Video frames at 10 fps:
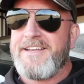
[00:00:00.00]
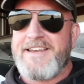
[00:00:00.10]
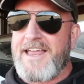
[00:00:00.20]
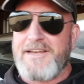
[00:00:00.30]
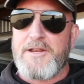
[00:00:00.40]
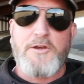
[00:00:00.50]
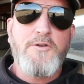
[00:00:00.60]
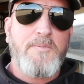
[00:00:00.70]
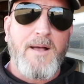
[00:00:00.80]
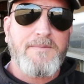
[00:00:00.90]
not in a
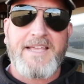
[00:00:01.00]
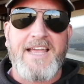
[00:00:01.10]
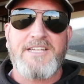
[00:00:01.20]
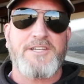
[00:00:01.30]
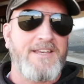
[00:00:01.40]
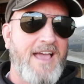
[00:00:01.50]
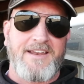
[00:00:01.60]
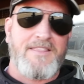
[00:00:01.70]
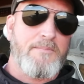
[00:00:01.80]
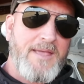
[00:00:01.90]
new publication, not
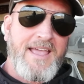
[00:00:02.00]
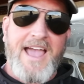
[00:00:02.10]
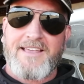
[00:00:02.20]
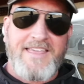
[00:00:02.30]
in the PHAK,